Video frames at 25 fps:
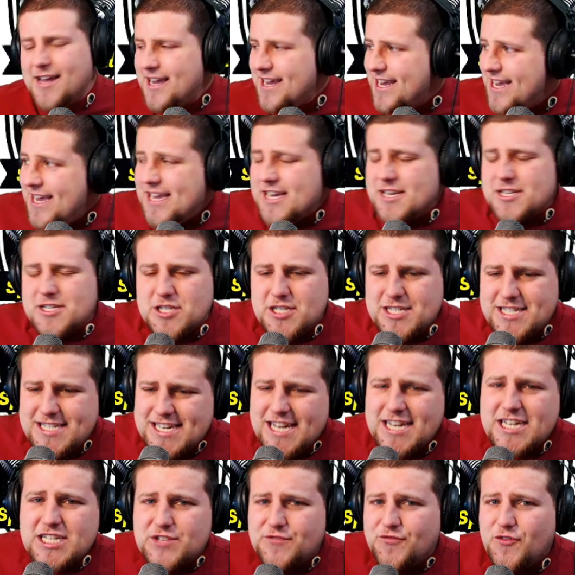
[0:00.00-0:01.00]
He is
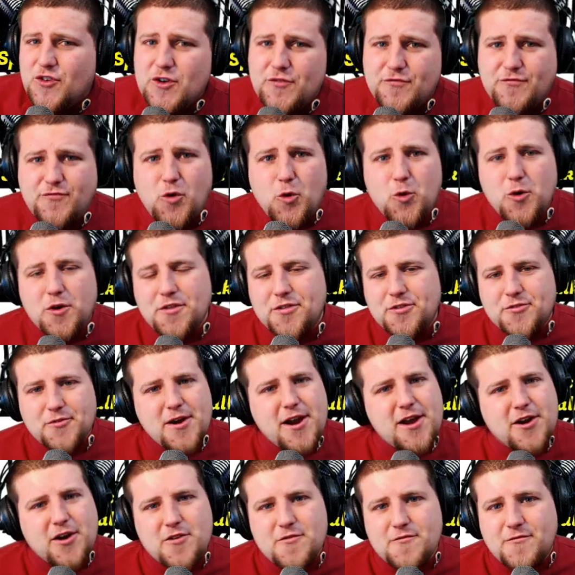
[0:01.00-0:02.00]
6'4",
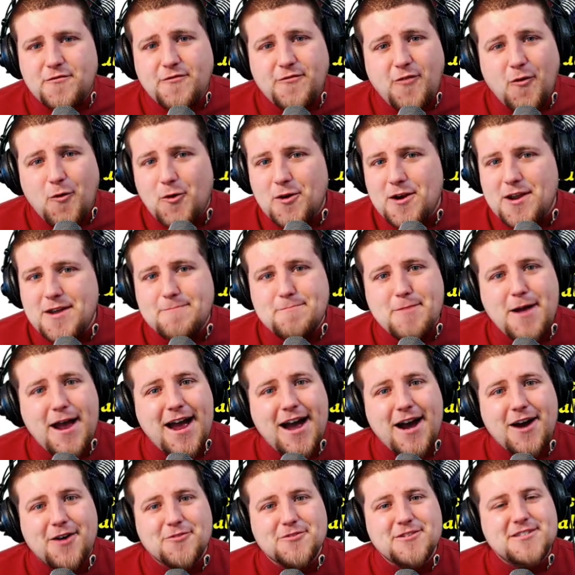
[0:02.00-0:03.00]
340
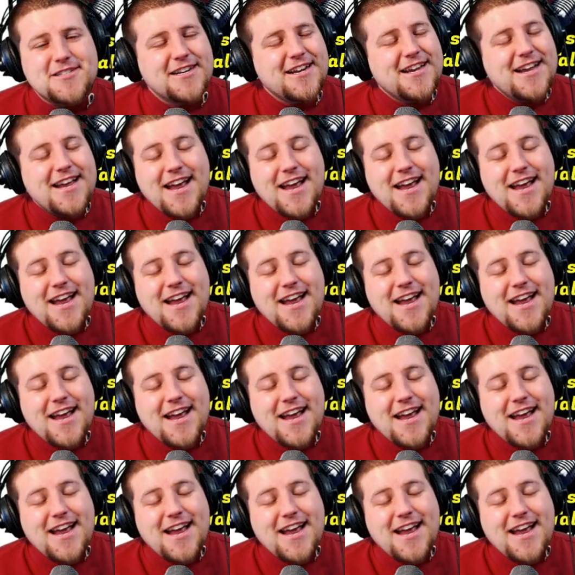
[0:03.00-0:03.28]
pounds.